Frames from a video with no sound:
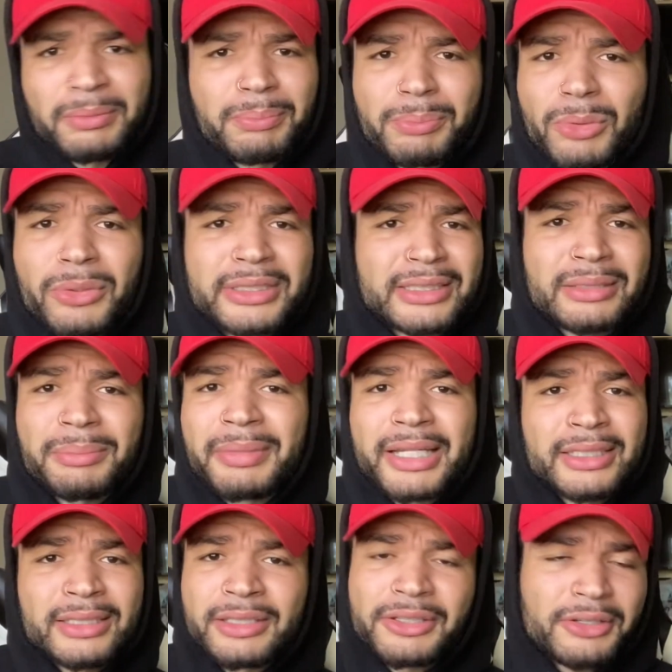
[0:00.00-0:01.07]
Boys to
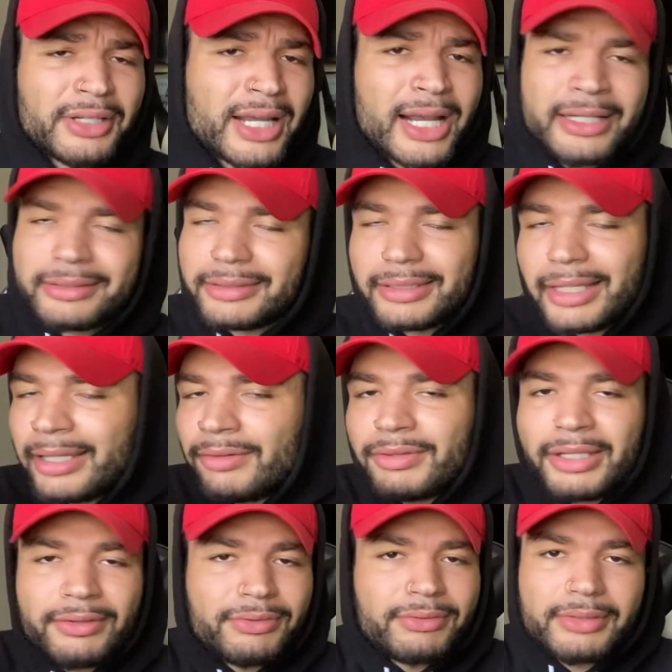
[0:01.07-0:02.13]
Men. They're not,
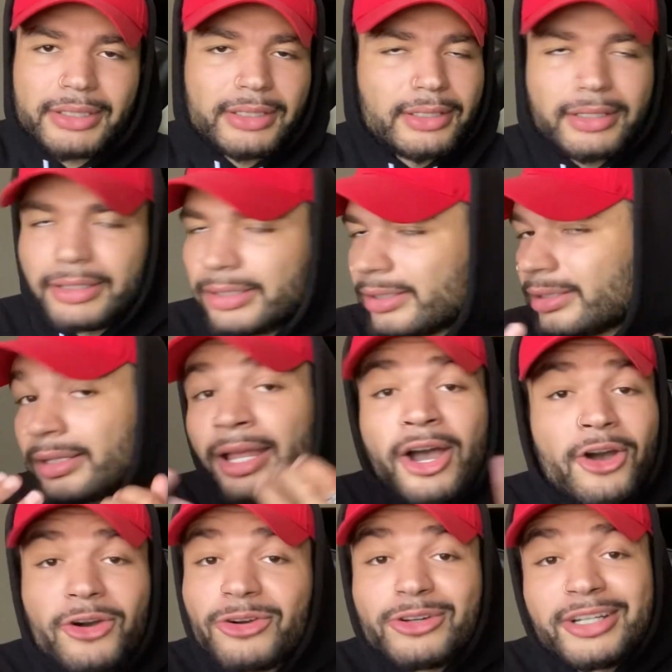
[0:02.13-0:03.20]
even if, no.